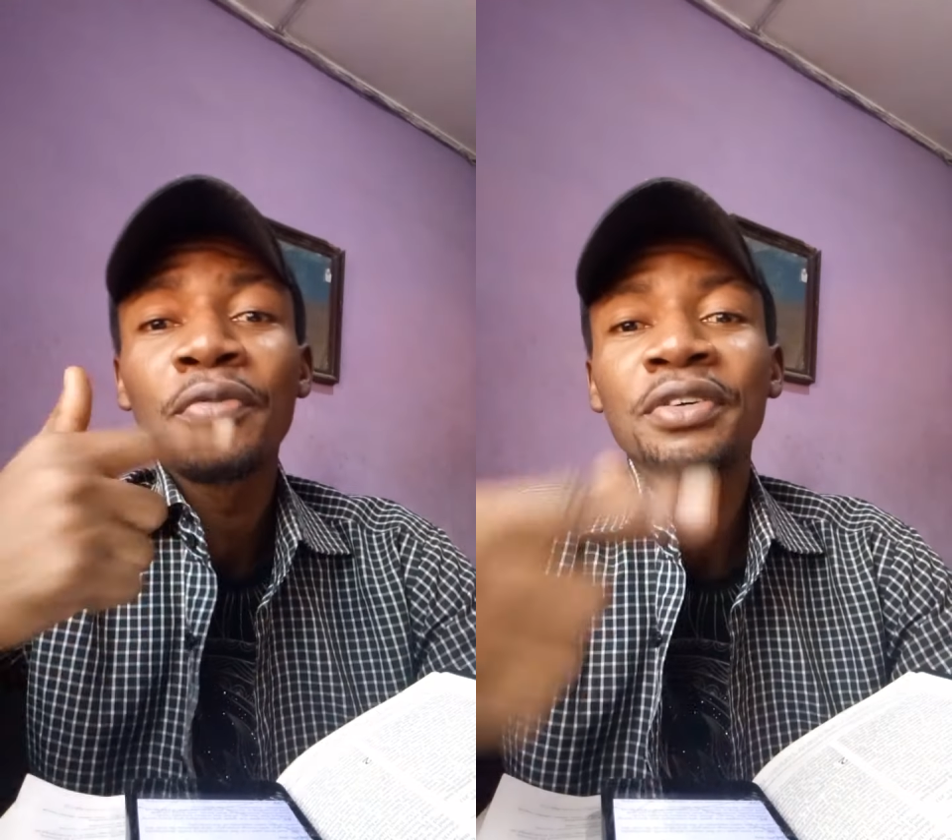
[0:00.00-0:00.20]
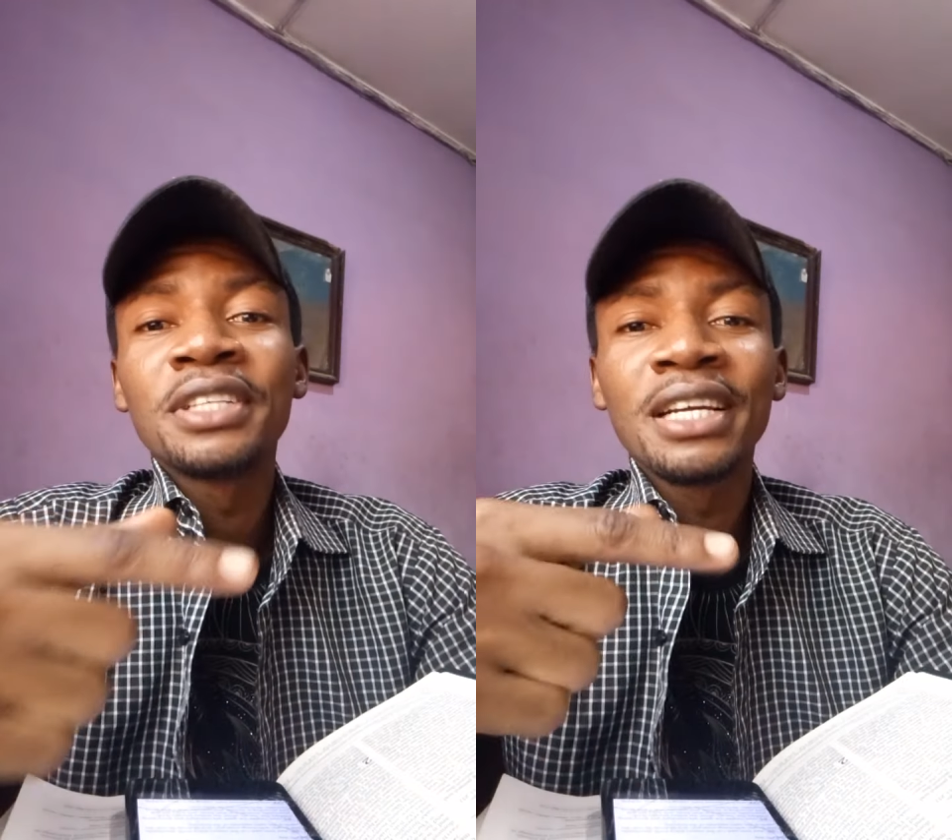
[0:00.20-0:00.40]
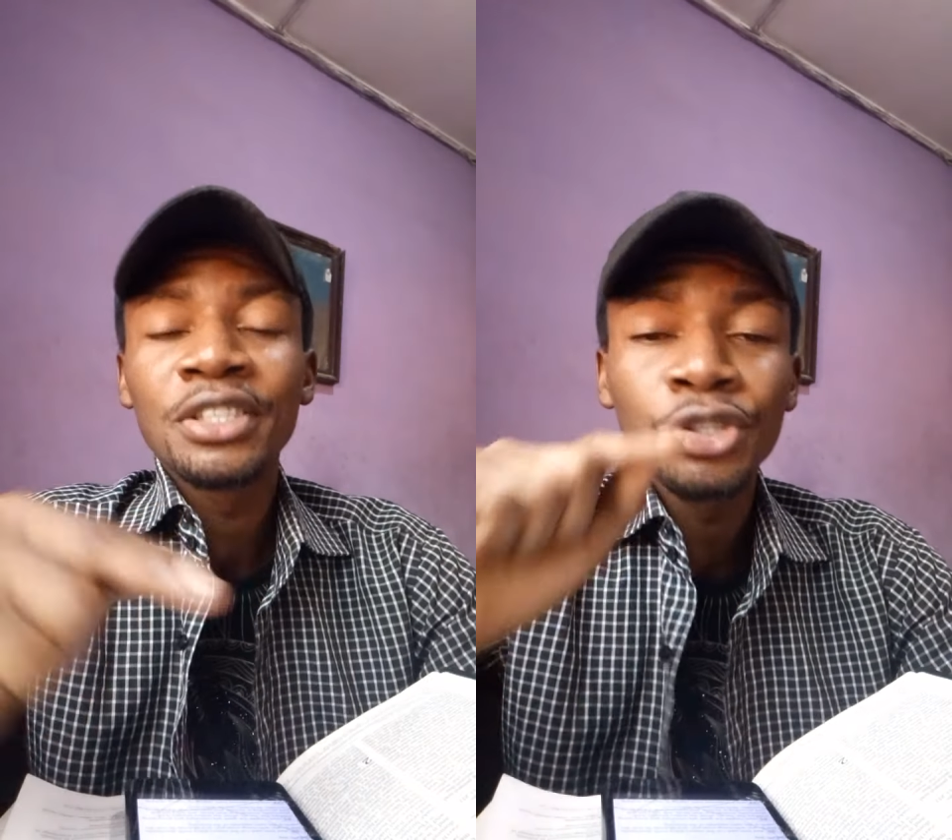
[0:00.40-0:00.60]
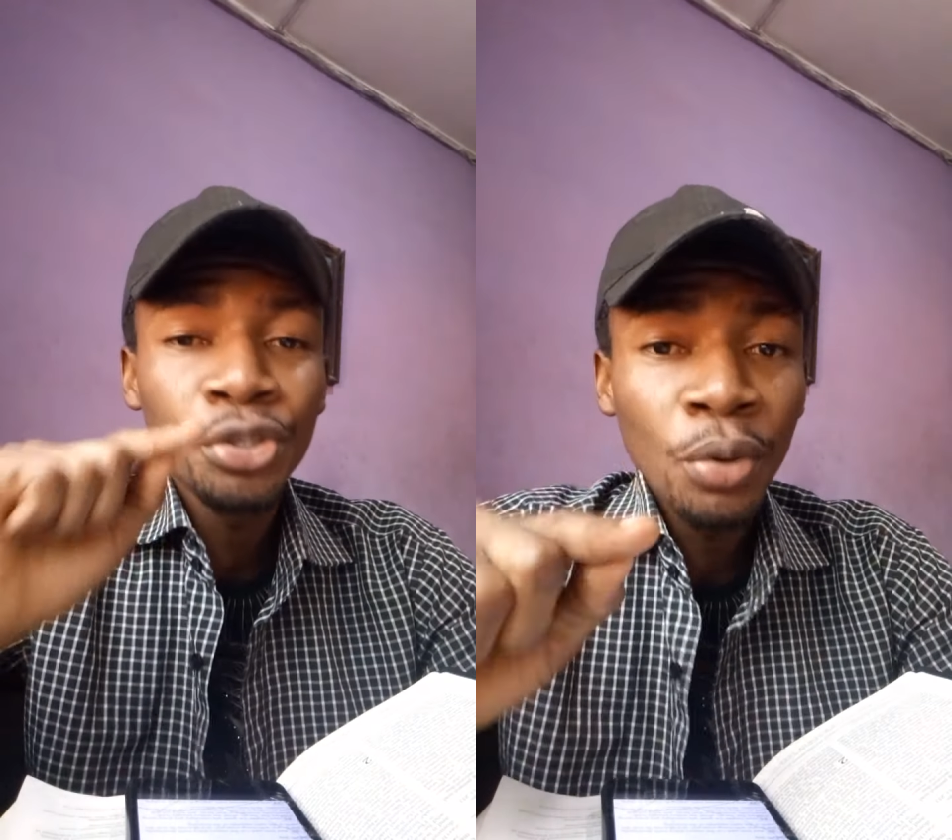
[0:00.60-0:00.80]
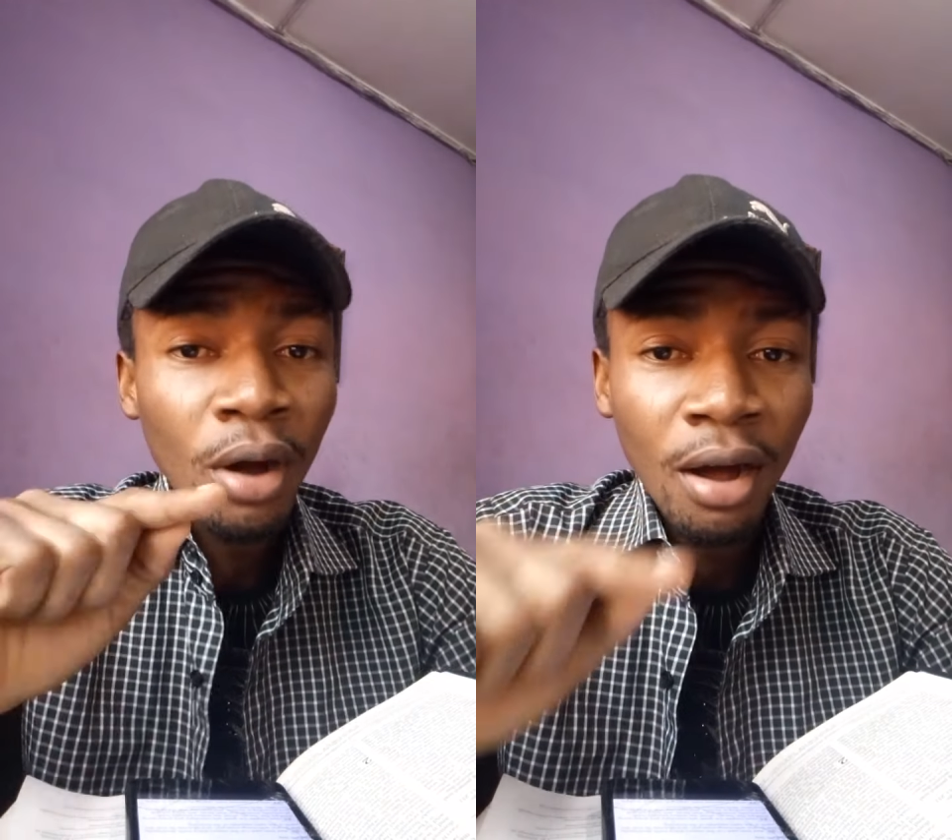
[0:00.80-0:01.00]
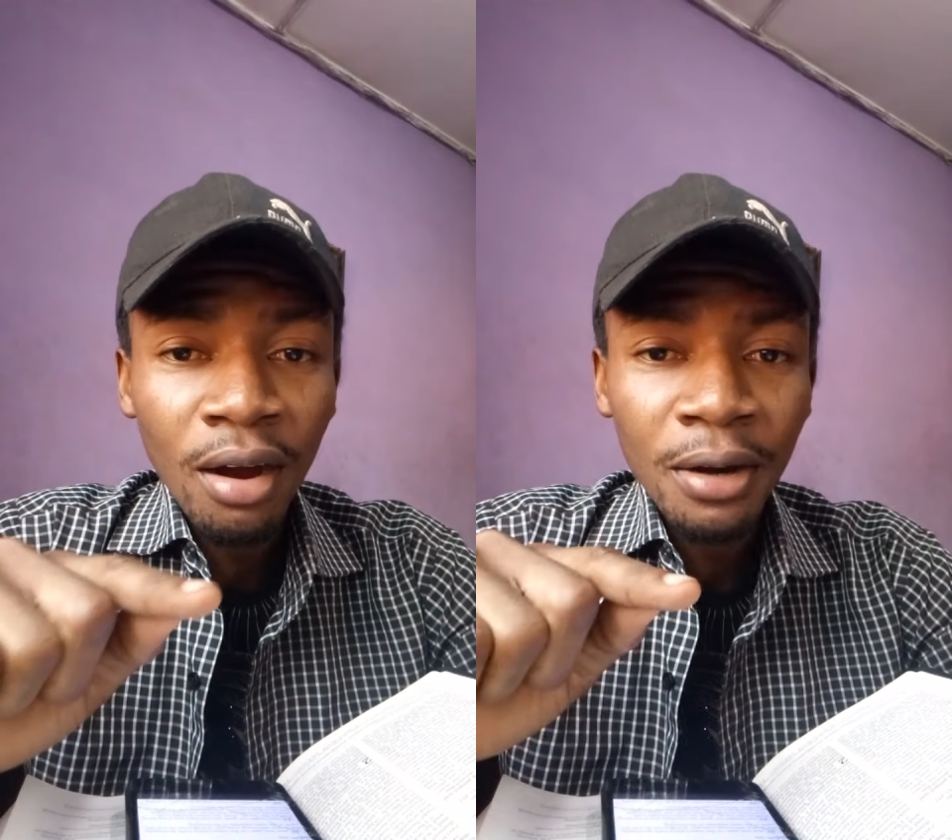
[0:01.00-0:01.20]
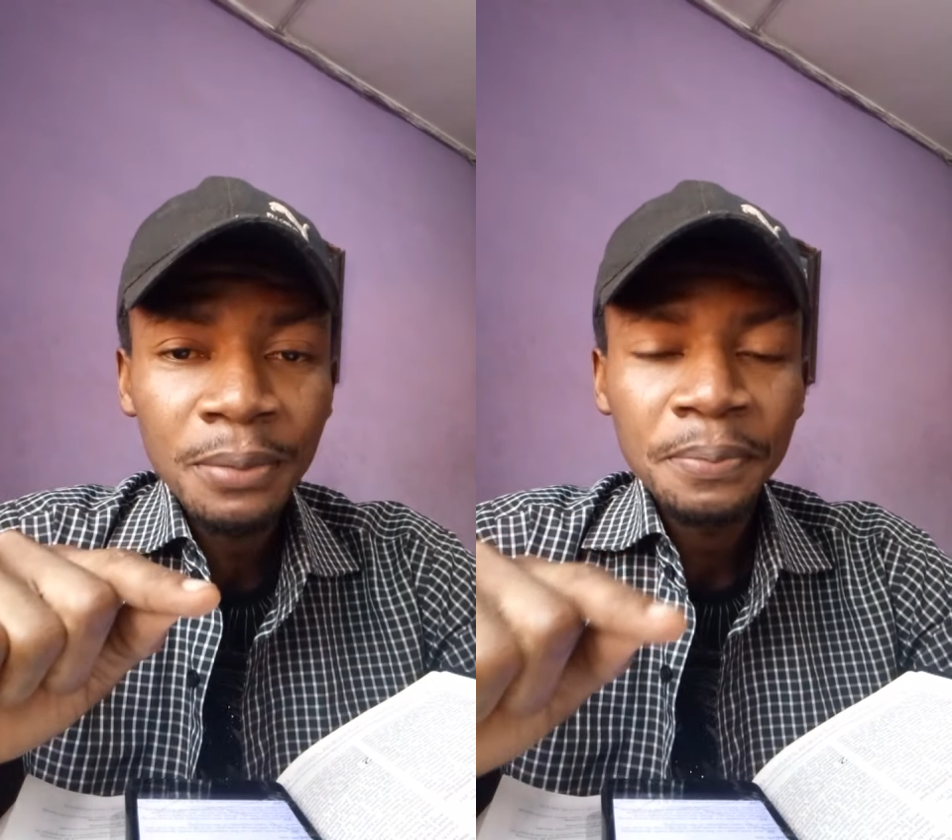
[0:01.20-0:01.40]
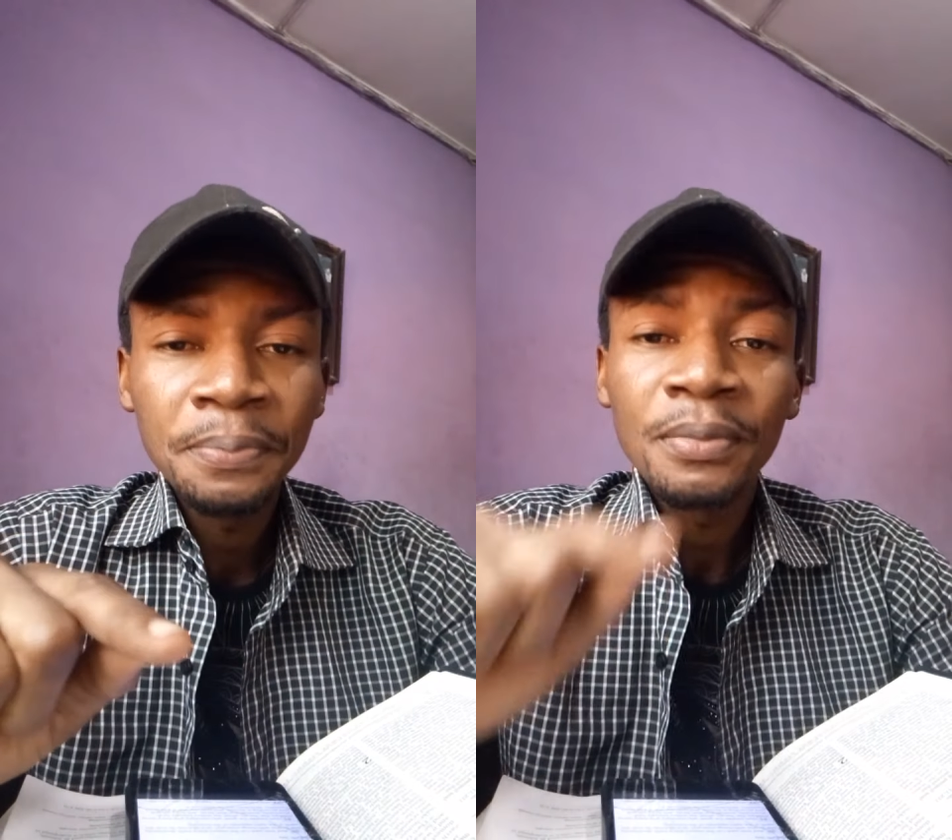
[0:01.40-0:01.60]
over that you are
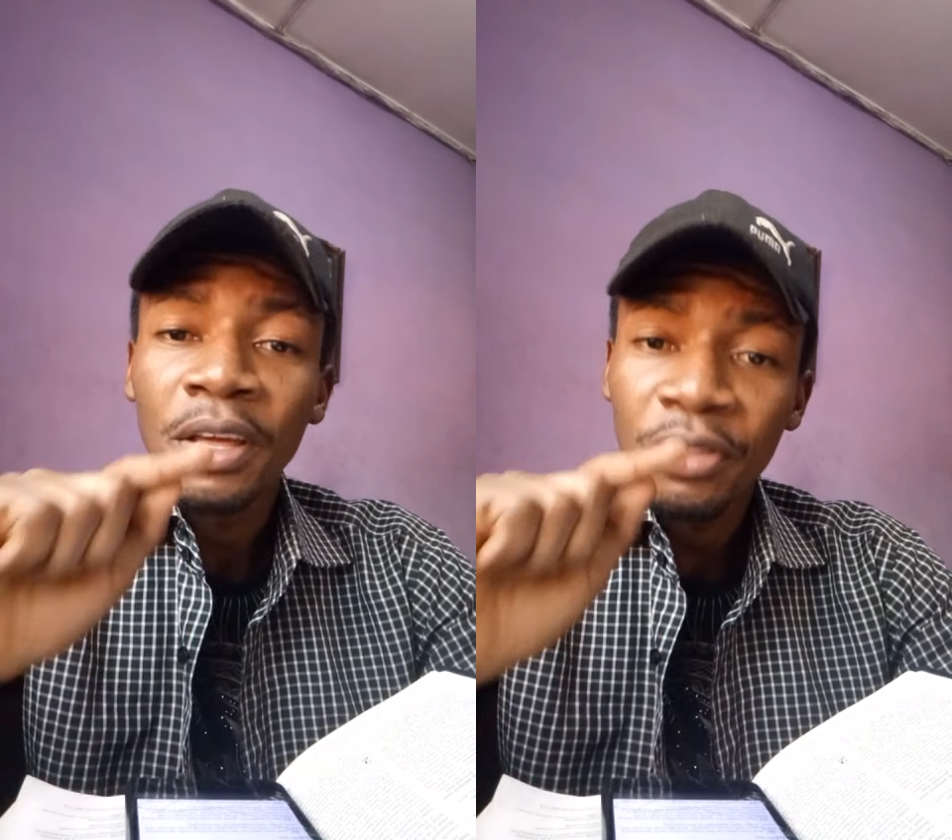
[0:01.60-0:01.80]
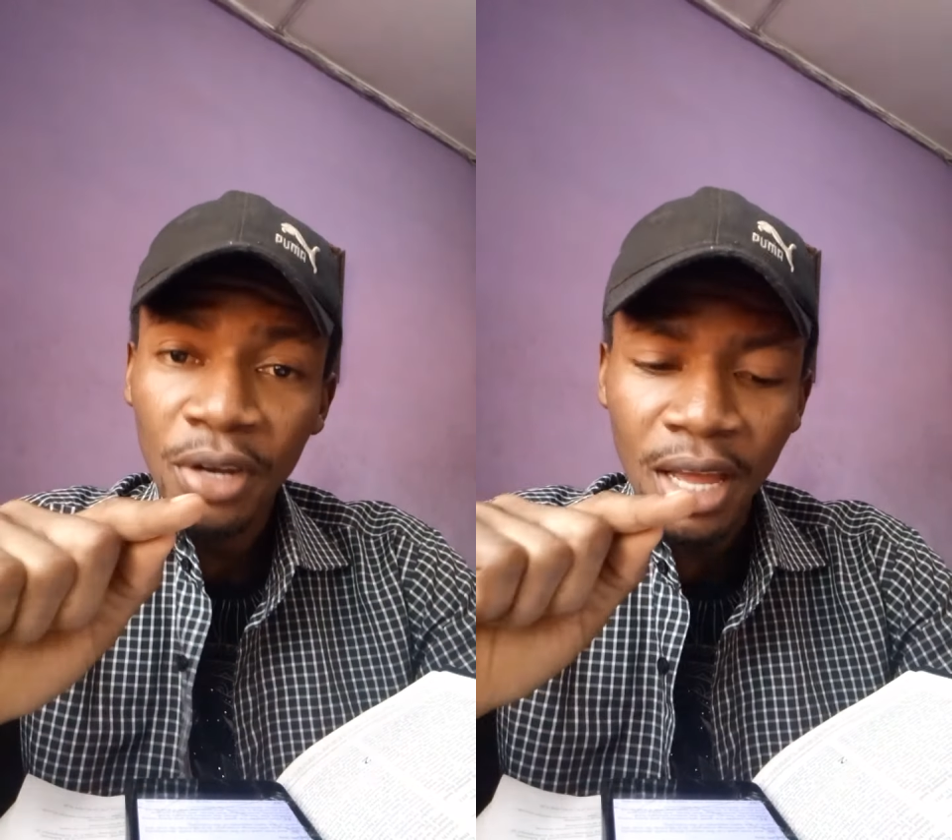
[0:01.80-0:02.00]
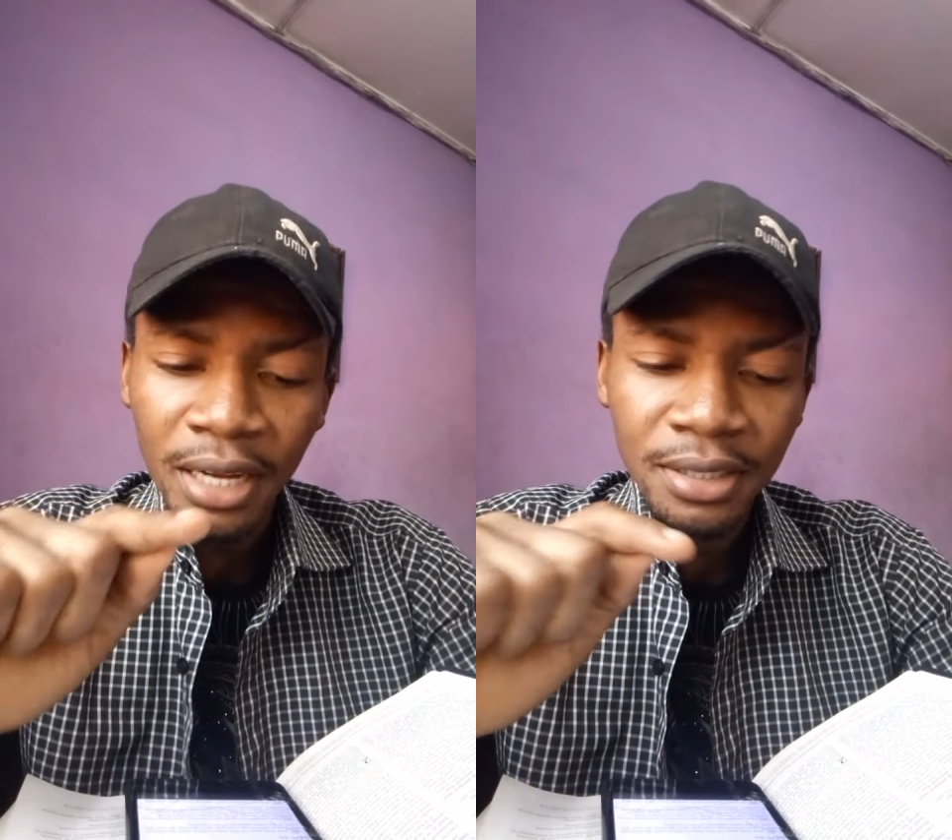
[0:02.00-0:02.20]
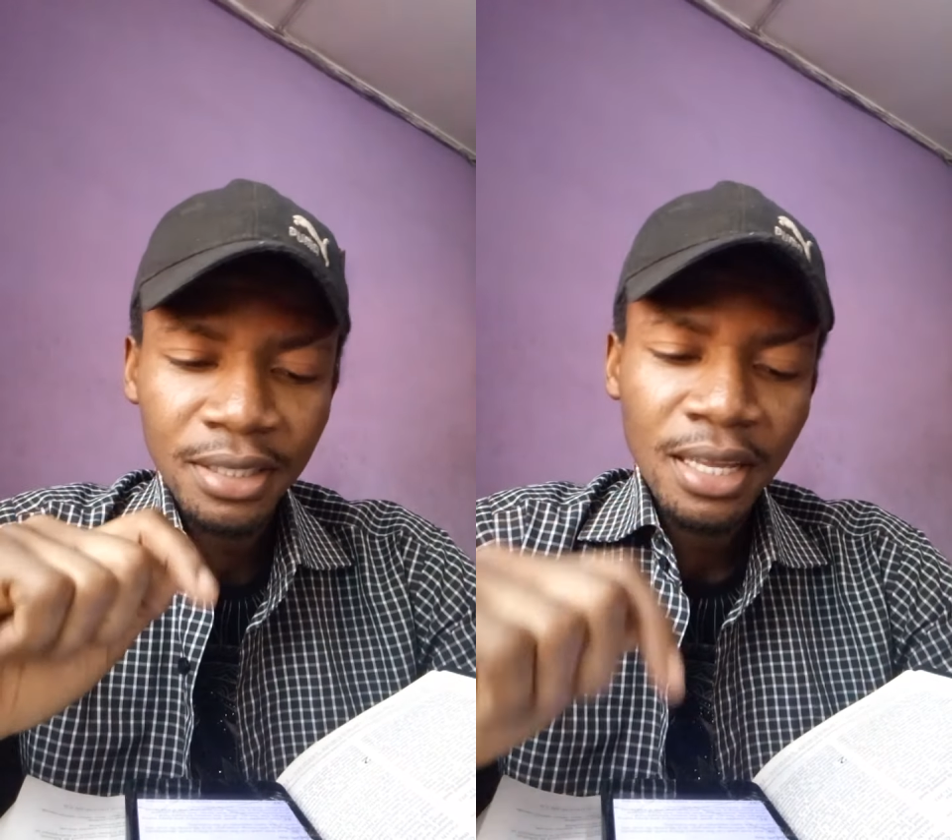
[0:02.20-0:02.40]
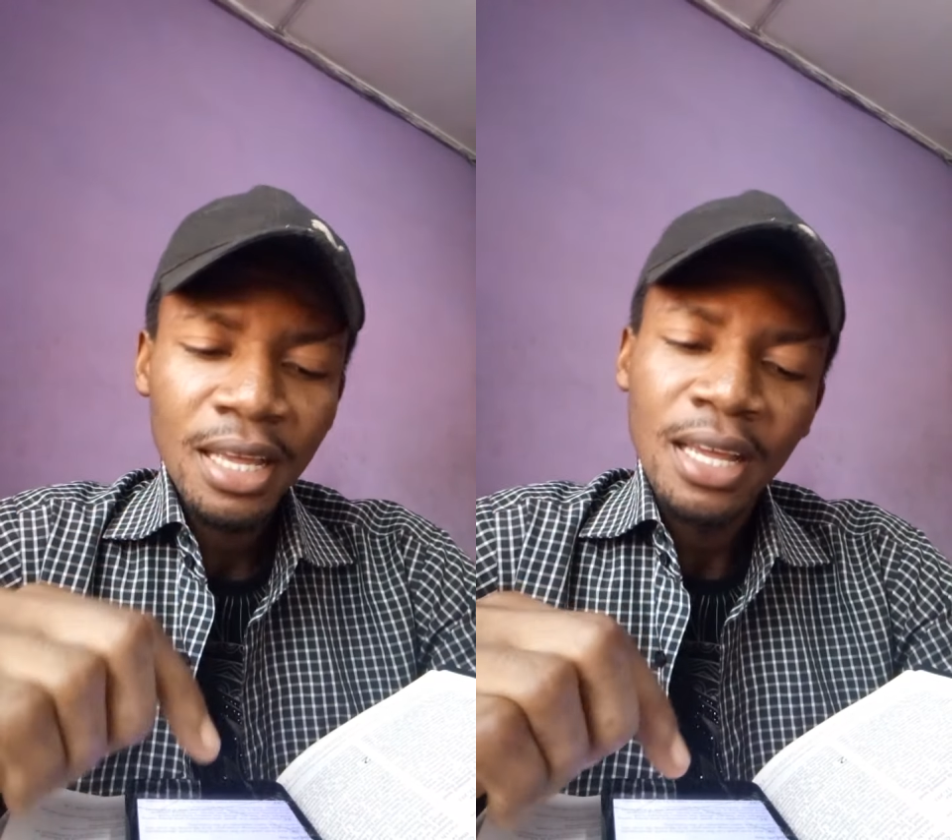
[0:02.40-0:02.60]
the light.